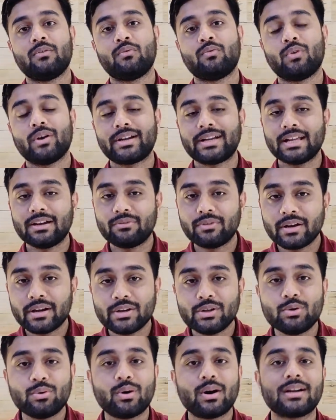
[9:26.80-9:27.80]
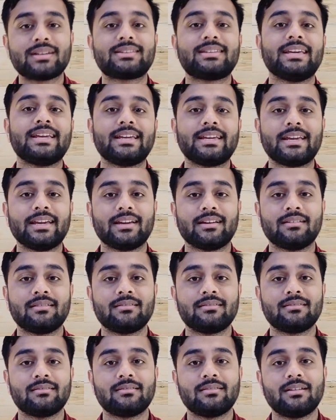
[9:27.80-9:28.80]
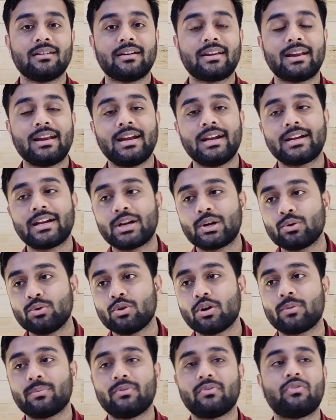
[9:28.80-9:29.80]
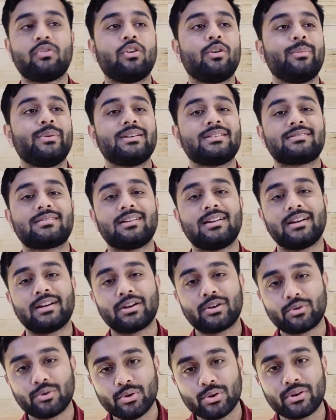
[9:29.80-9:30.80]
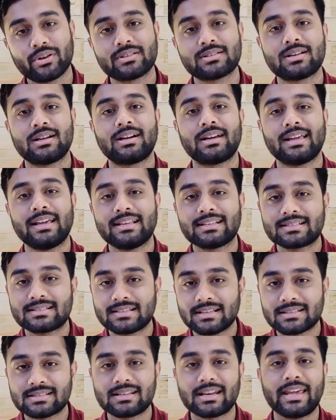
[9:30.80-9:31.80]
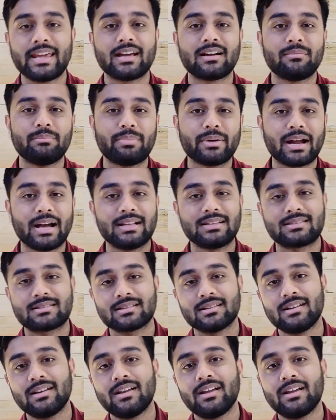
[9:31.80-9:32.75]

Whatever you are thinking related to your performance, related to your result, is just like a branch